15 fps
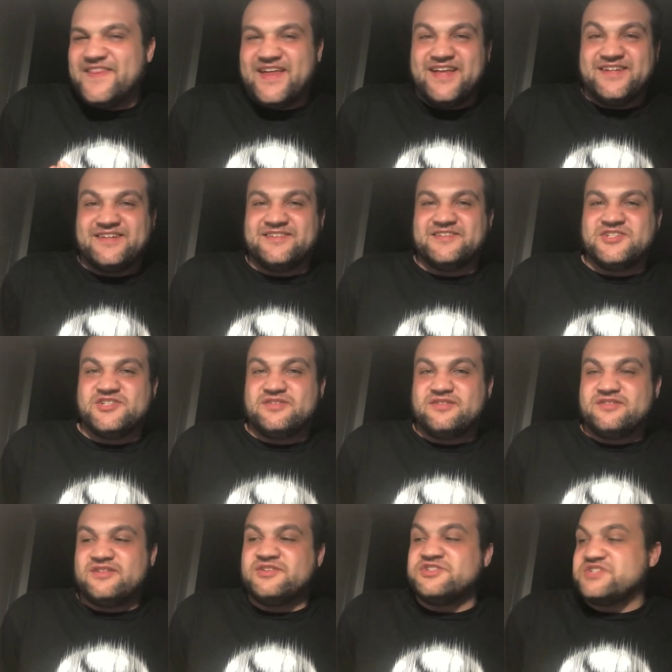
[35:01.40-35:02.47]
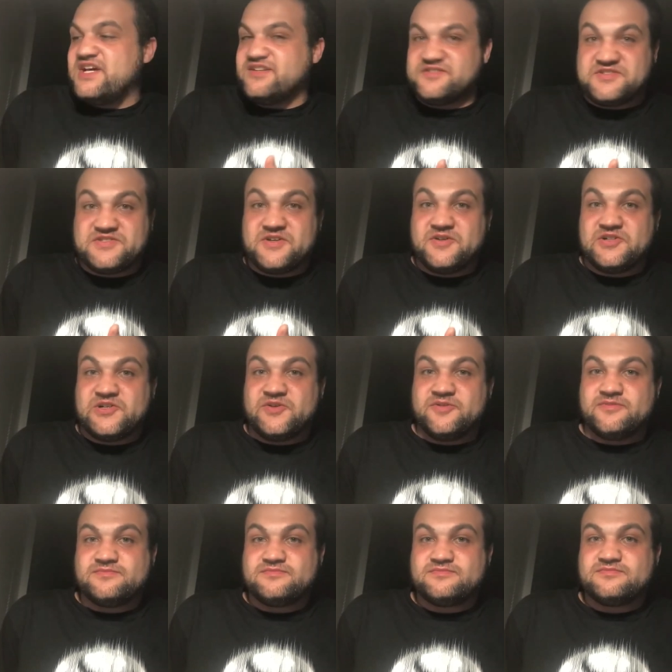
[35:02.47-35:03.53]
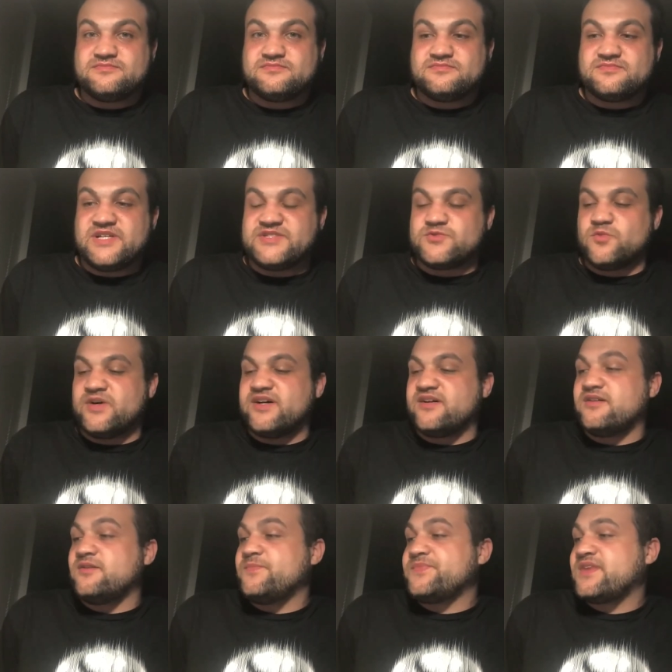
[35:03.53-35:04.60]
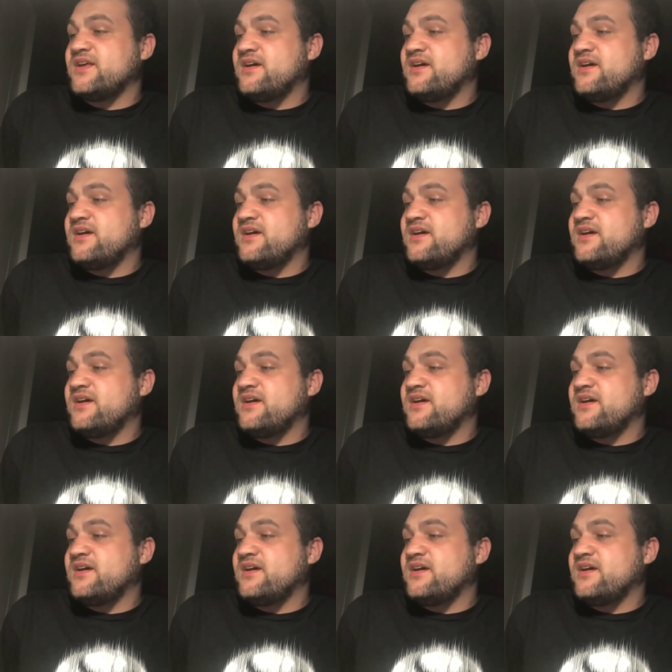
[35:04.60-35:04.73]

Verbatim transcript: then Jaina Solo as well.